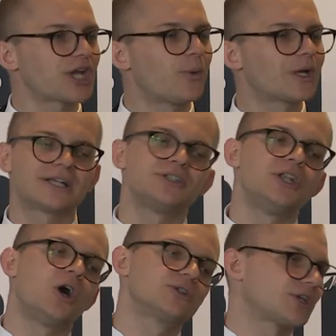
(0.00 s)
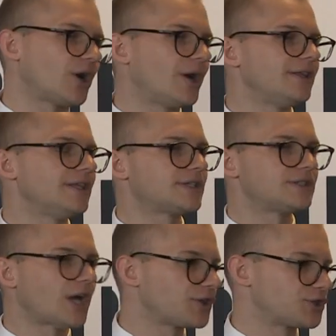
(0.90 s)
and we're like, no, sorry, this is
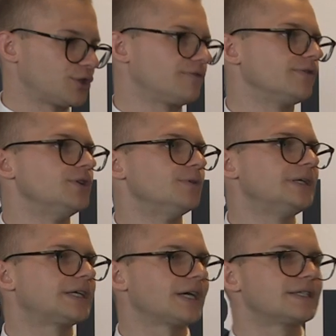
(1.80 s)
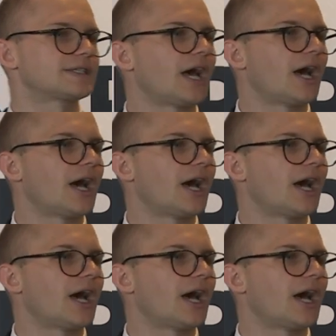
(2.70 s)
not the church for you, because